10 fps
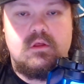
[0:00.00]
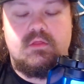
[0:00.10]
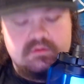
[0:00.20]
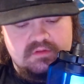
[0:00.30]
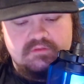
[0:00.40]

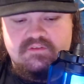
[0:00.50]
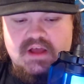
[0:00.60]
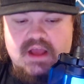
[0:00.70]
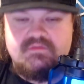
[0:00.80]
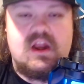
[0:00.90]
Those are the
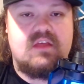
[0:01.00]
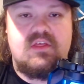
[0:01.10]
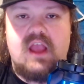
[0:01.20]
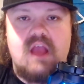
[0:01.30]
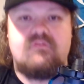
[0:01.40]
5 that I
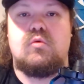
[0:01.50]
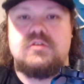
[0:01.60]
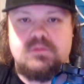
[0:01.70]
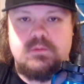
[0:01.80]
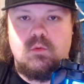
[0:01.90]
think everyone
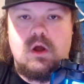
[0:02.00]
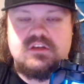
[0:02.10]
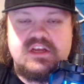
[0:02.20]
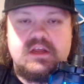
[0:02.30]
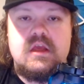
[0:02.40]
should be
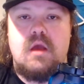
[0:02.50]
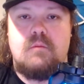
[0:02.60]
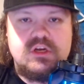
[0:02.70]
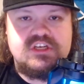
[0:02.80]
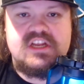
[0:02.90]
watching.
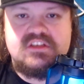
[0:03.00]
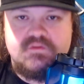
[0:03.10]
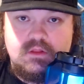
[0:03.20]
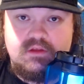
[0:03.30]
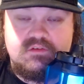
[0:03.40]
Appreciate you
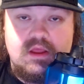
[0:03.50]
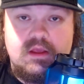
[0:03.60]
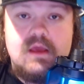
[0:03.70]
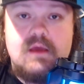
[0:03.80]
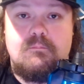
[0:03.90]
for listening.
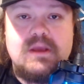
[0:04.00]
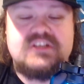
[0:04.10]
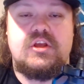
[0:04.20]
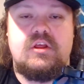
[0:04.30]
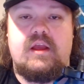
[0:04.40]
Make
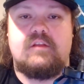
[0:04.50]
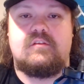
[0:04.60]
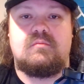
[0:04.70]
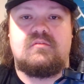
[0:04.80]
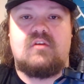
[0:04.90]
sure you like and
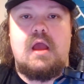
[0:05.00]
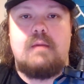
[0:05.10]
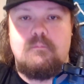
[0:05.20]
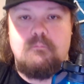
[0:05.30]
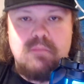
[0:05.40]

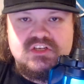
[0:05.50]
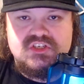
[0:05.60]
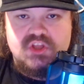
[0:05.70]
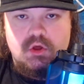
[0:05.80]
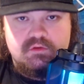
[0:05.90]
subscribe and
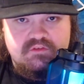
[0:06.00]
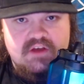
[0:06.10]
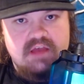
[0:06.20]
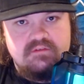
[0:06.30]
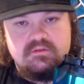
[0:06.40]
binge those
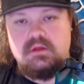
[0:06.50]
5.